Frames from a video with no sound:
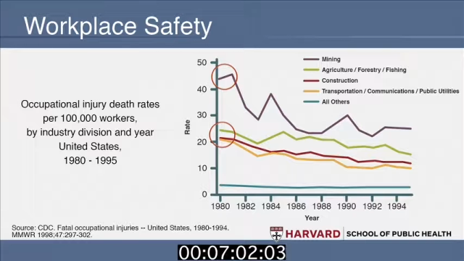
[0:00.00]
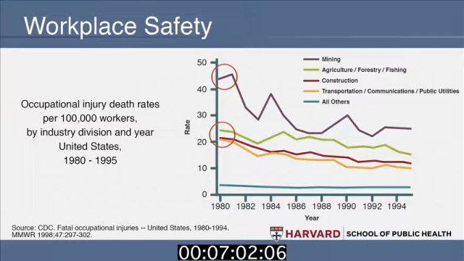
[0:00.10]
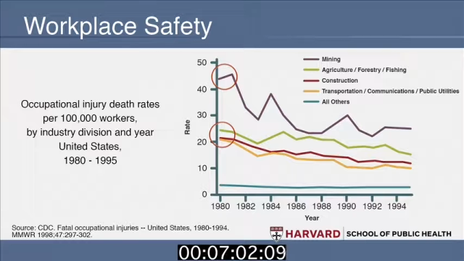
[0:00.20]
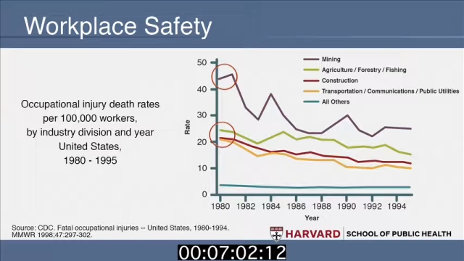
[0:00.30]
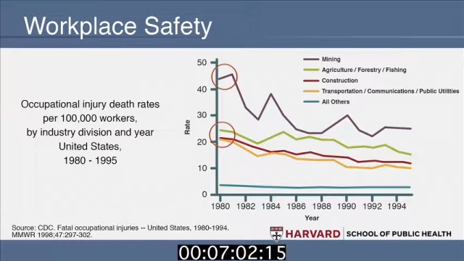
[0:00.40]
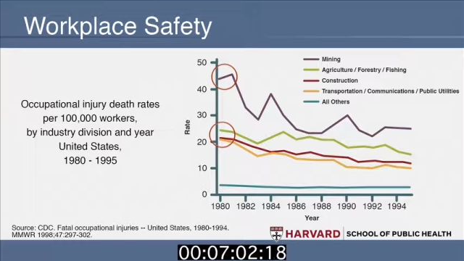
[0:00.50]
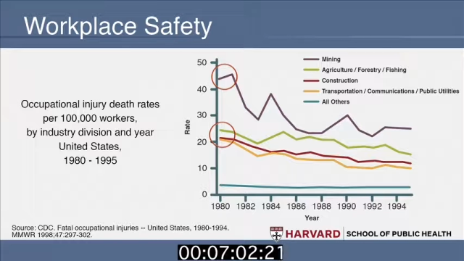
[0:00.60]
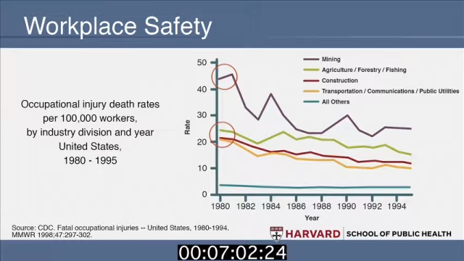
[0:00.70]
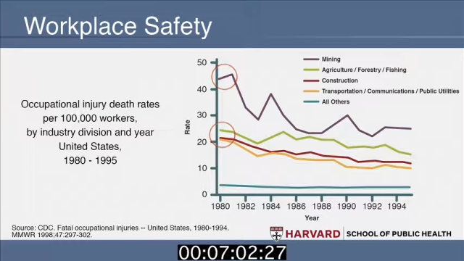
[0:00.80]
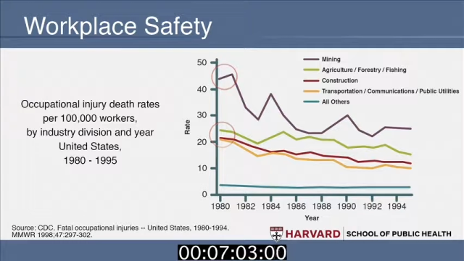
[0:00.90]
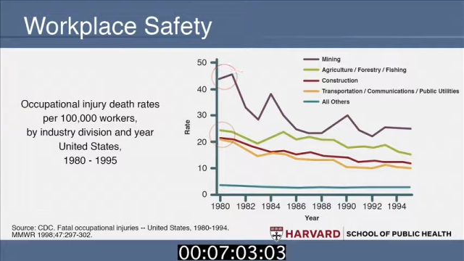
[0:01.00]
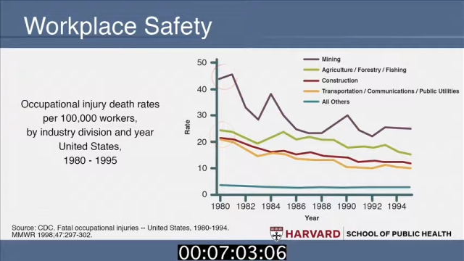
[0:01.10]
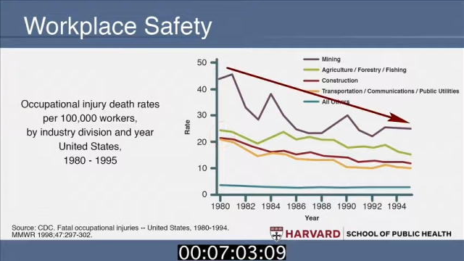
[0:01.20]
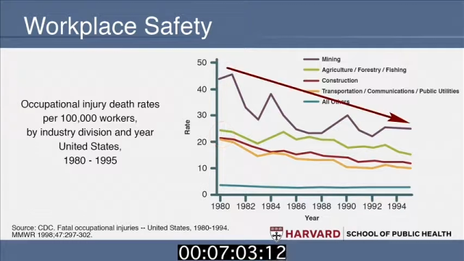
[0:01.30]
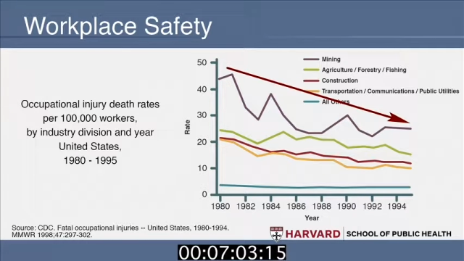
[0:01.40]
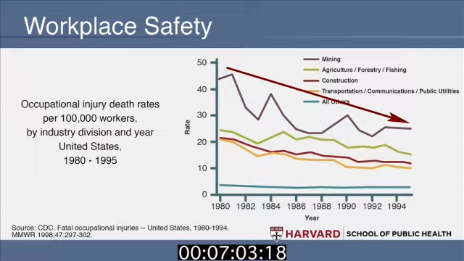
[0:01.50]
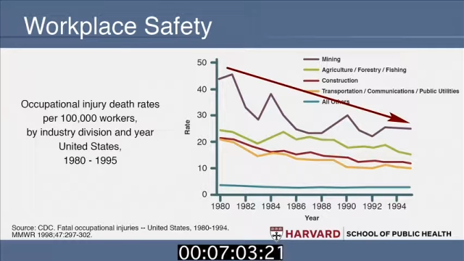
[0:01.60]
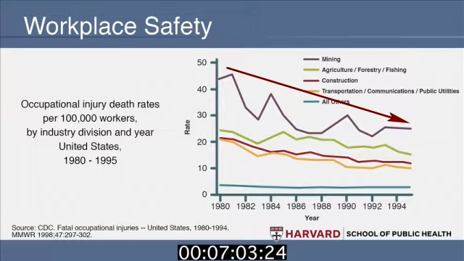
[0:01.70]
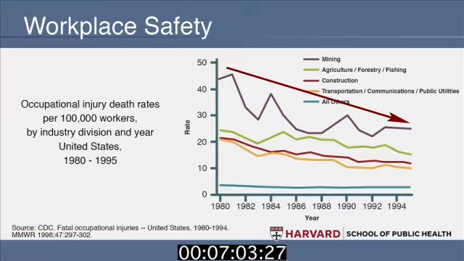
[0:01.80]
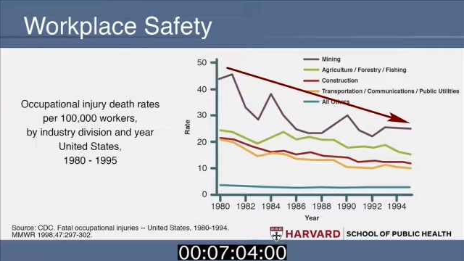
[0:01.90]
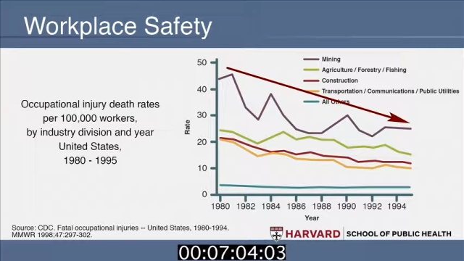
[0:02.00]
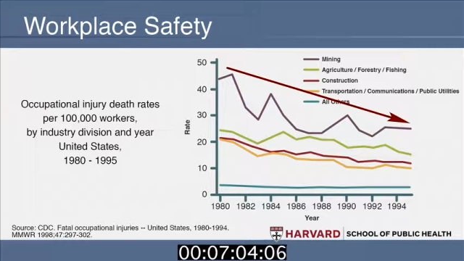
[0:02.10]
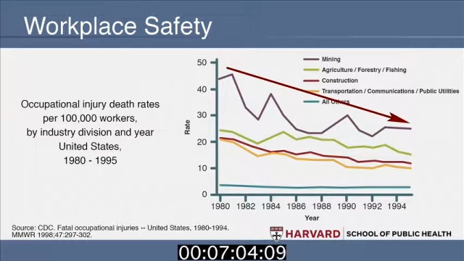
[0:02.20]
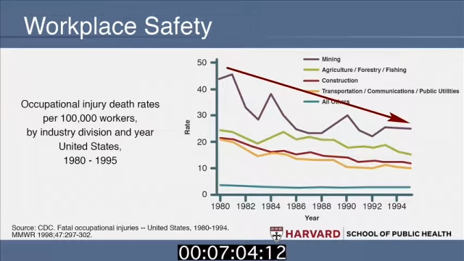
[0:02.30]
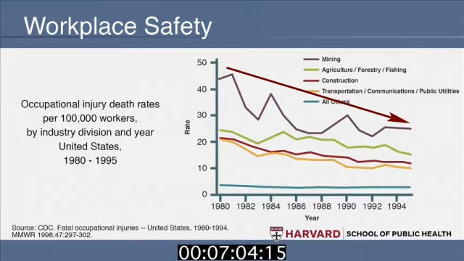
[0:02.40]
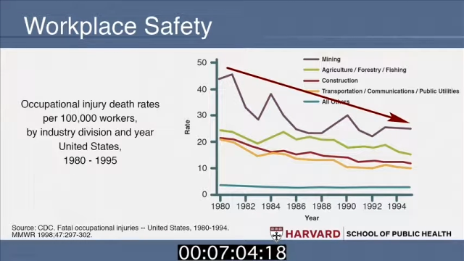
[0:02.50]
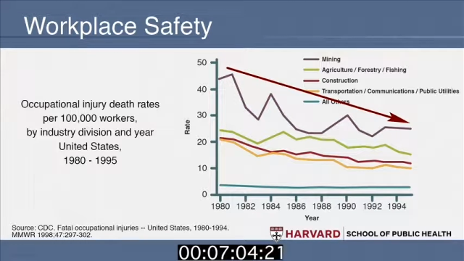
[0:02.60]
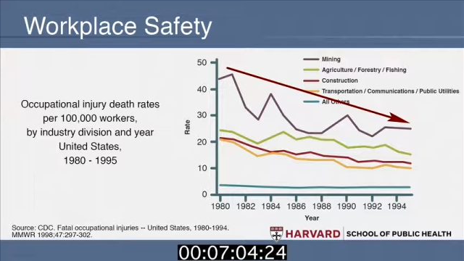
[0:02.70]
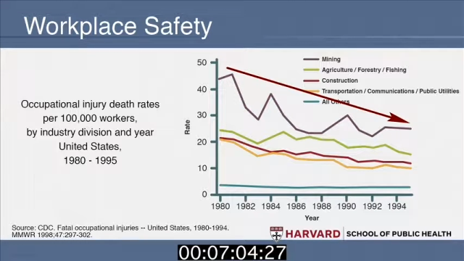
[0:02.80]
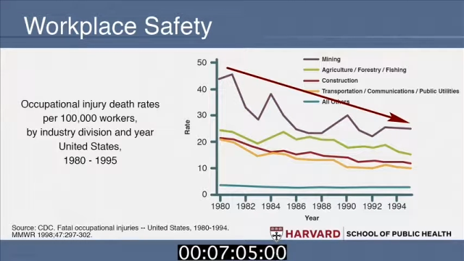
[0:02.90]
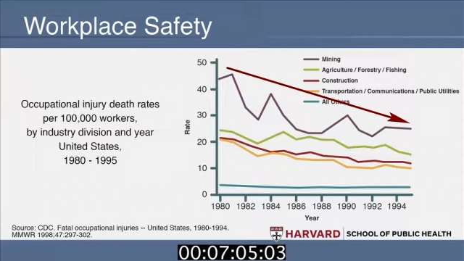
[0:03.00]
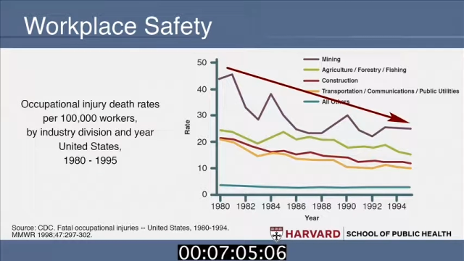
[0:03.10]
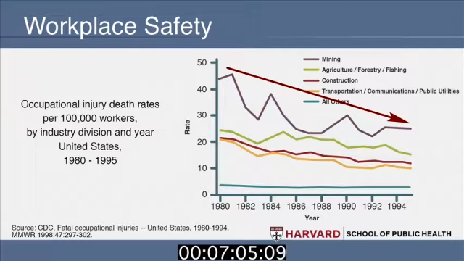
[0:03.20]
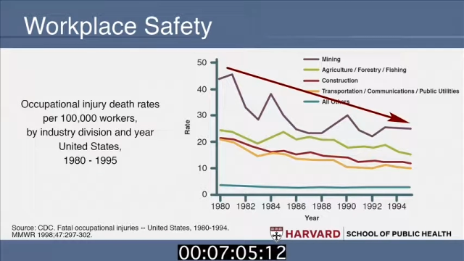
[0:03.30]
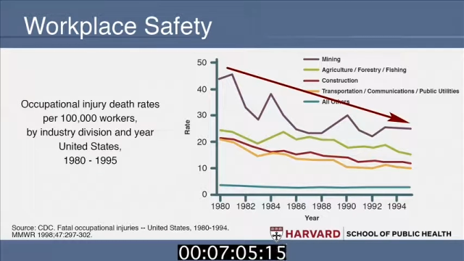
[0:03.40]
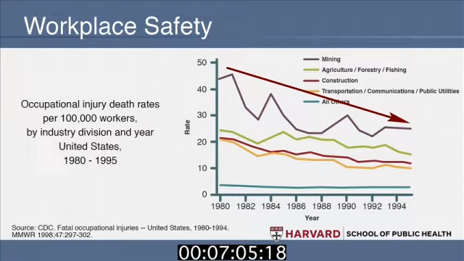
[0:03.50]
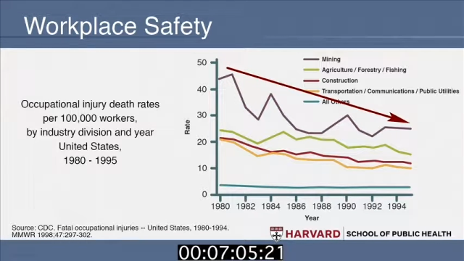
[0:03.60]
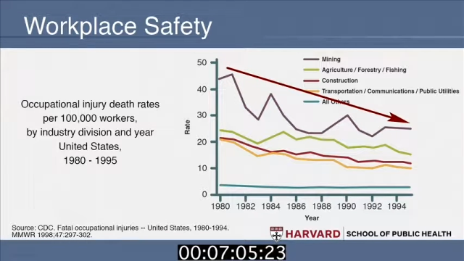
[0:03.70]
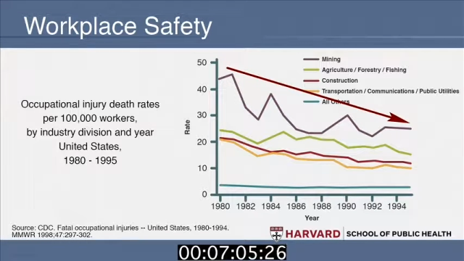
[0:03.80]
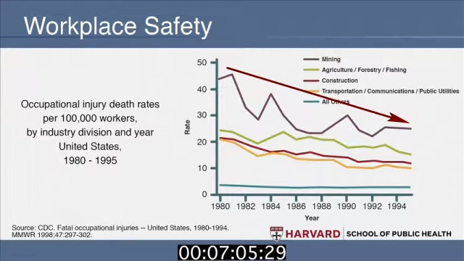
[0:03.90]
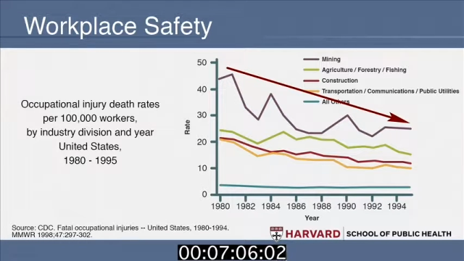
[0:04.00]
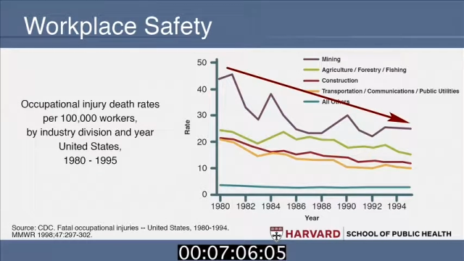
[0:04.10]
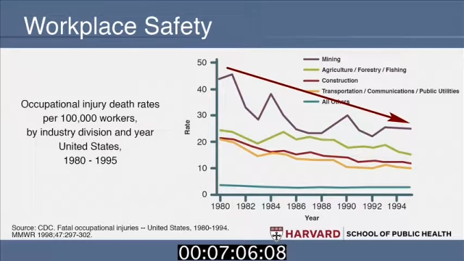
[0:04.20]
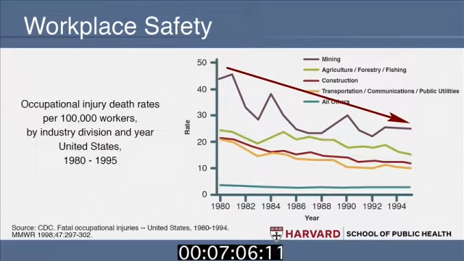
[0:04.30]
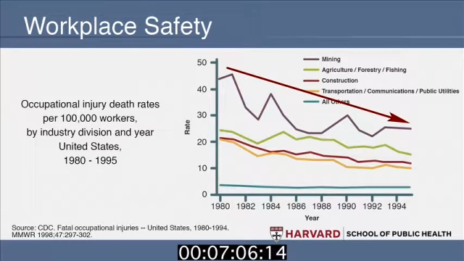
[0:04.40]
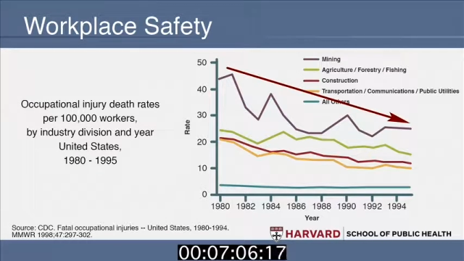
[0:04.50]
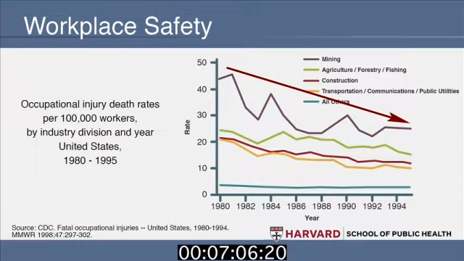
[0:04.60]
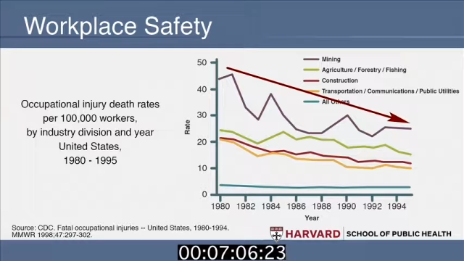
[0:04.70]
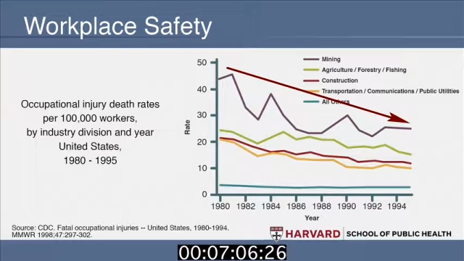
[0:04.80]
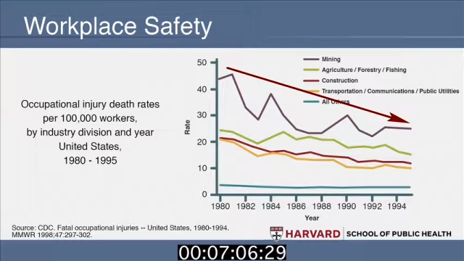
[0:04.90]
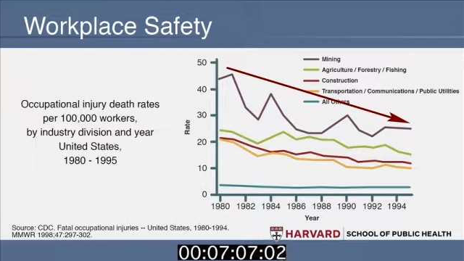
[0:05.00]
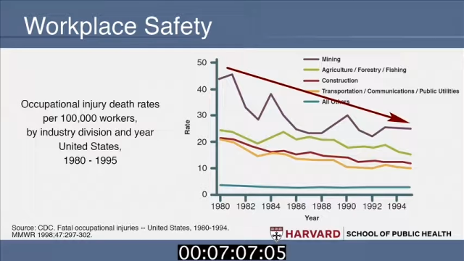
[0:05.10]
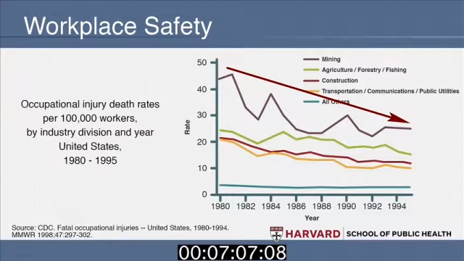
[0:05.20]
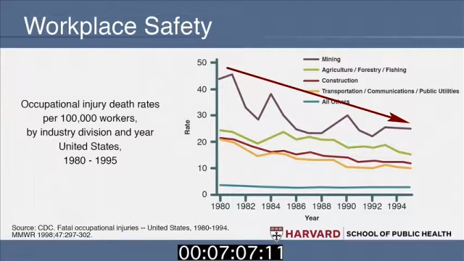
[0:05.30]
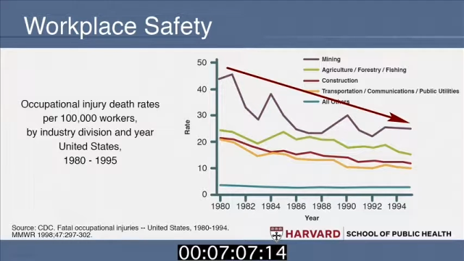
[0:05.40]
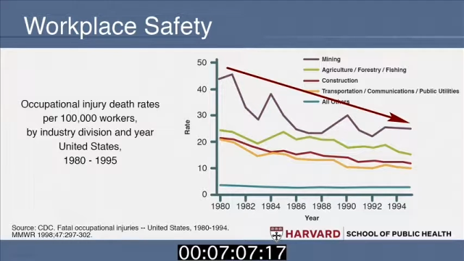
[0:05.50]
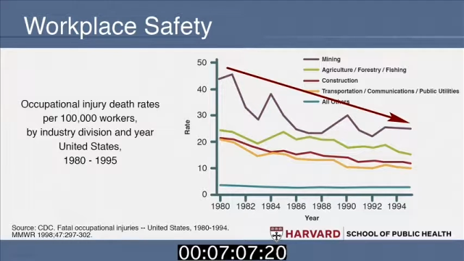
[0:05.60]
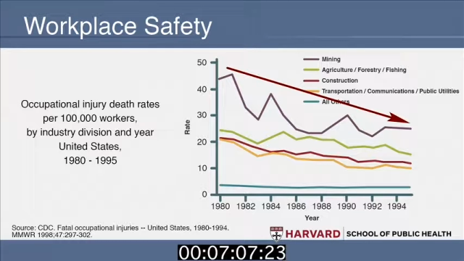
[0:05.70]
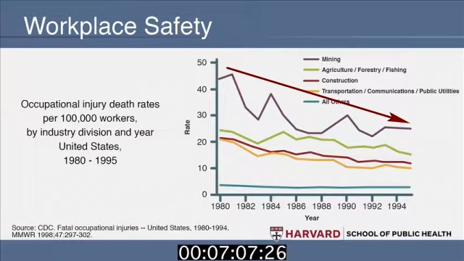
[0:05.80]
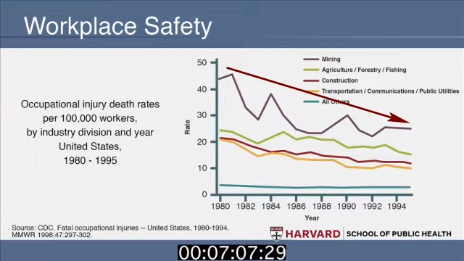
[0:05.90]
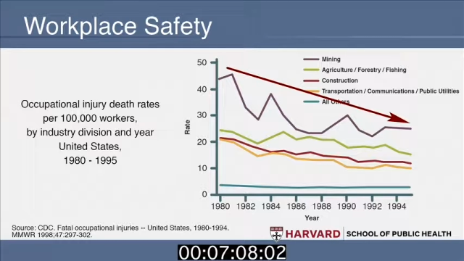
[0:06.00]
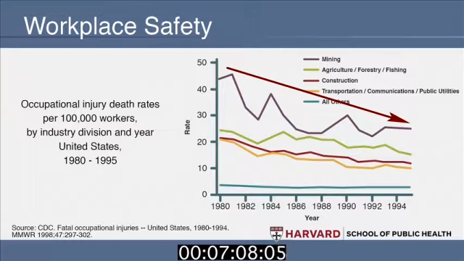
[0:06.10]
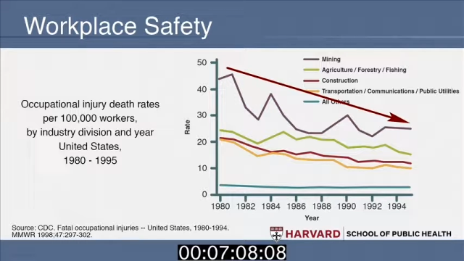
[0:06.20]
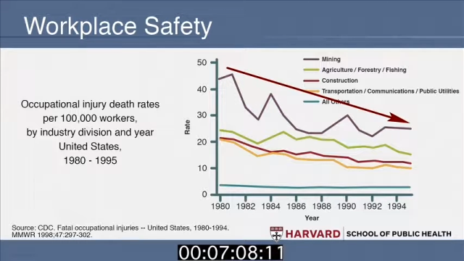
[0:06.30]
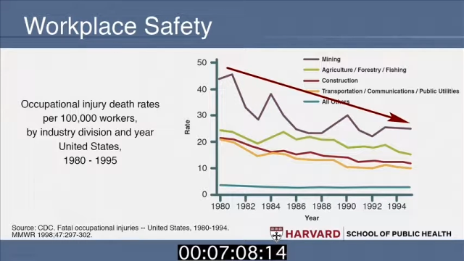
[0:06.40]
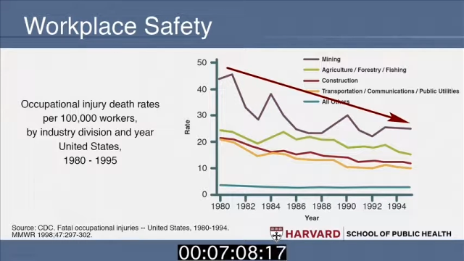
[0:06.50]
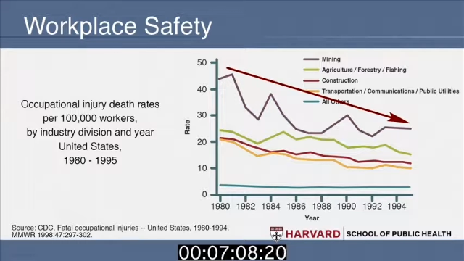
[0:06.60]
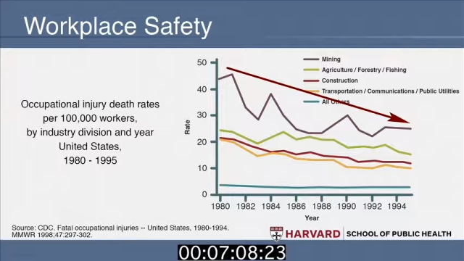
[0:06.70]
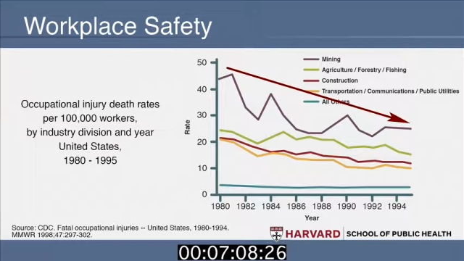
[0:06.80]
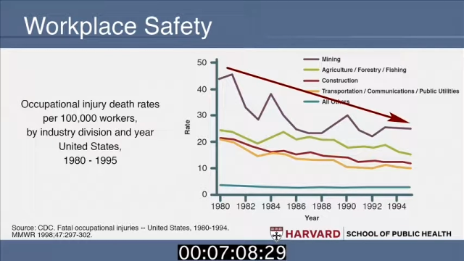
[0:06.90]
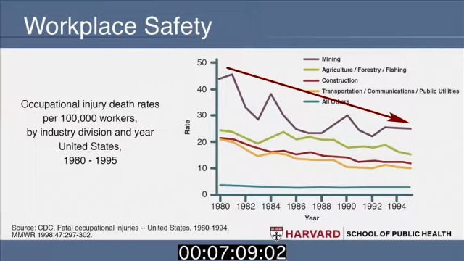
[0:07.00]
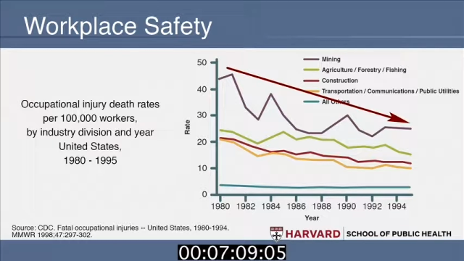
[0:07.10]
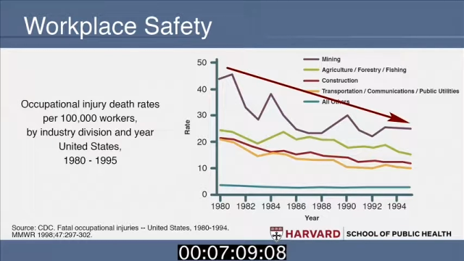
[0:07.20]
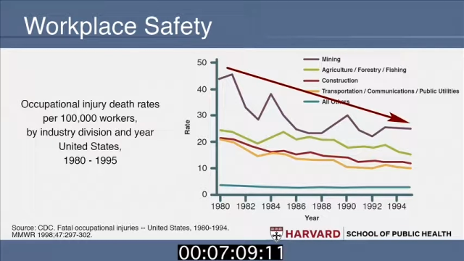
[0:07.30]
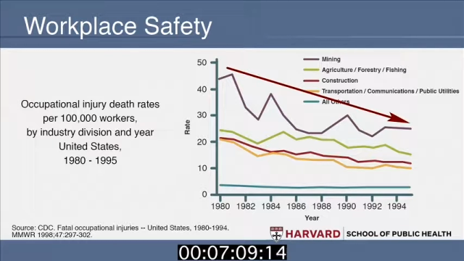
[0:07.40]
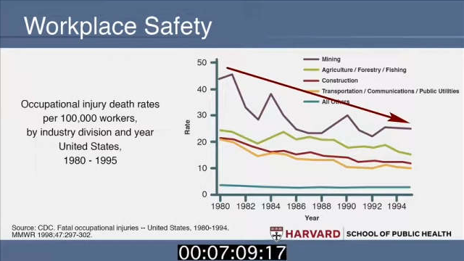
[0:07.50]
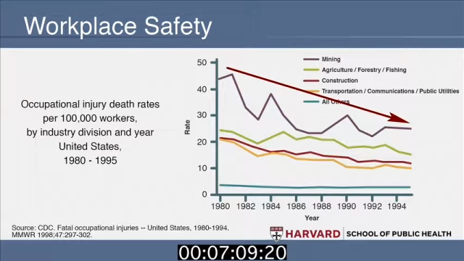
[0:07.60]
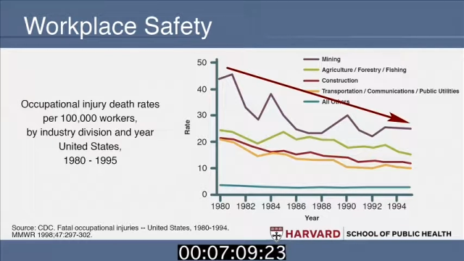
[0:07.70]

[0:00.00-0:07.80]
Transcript: [unreadable: no face in view]